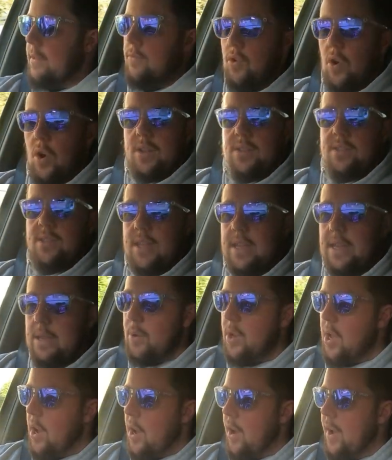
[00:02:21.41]
Right, so here
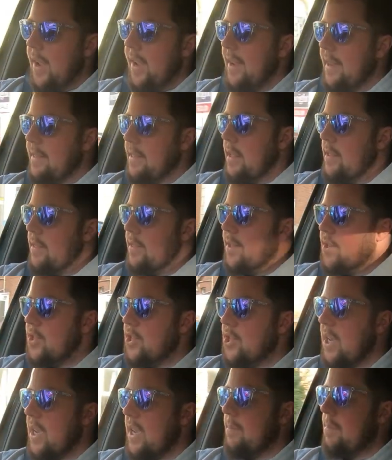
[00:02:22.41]
we are in the
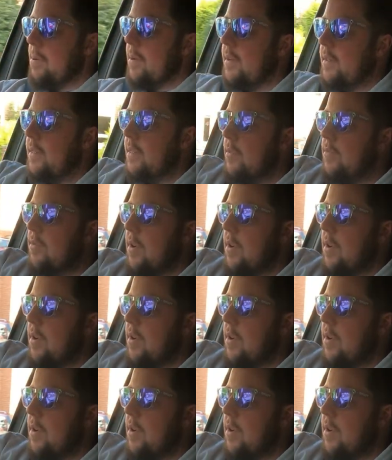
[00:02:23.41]
Jeep, the